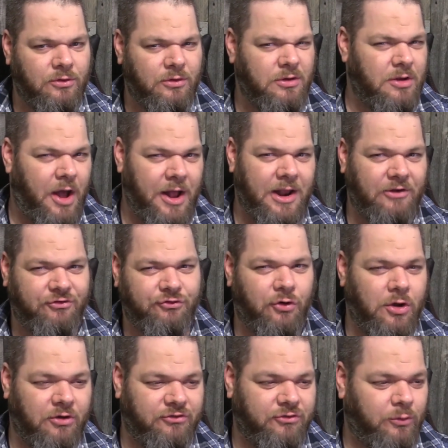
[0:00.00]
Not as
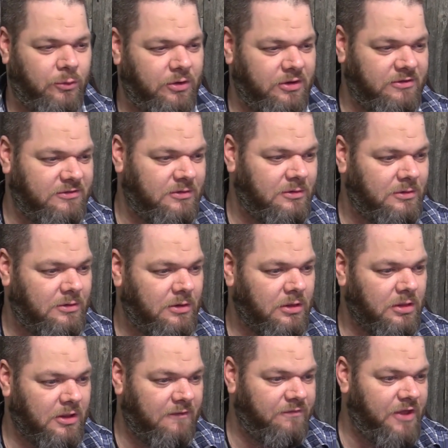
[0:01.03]
strong as it was.
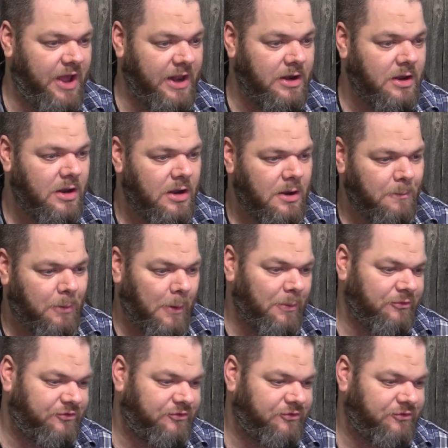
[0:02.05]
Love that. Purple